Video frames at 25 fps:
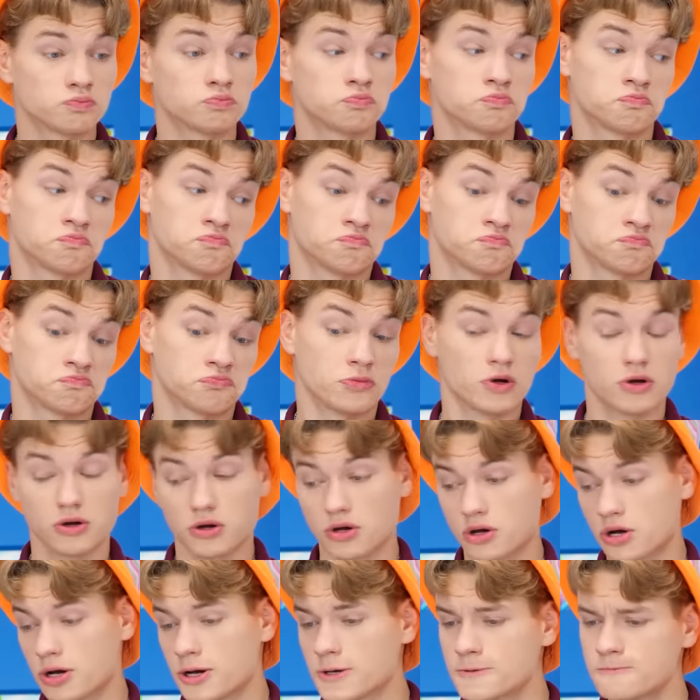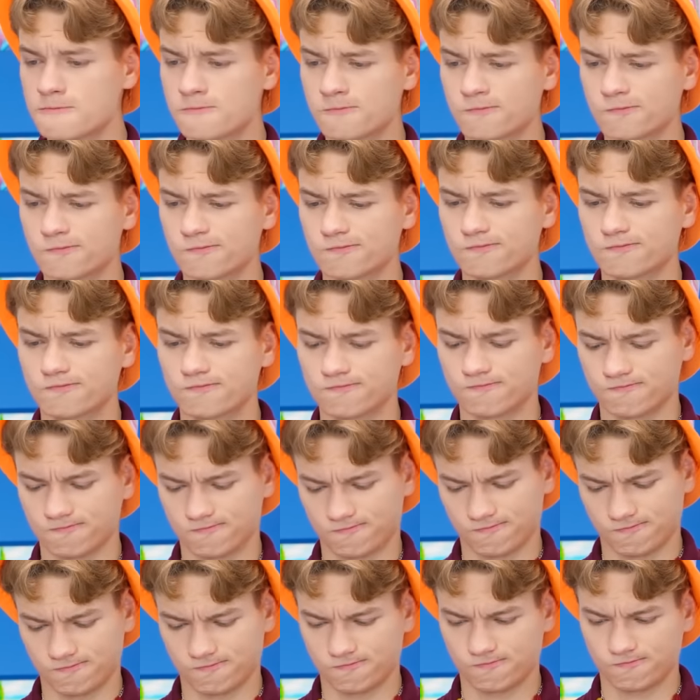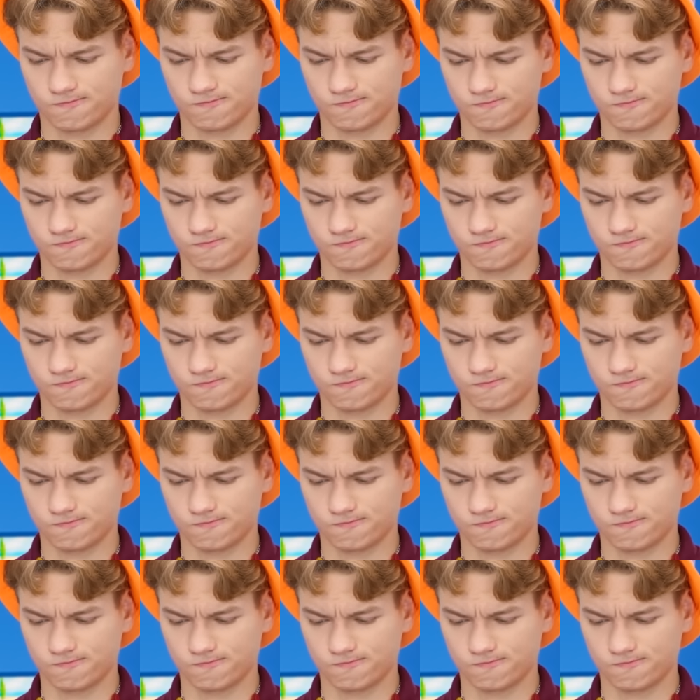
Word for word: It's okay, I suppose.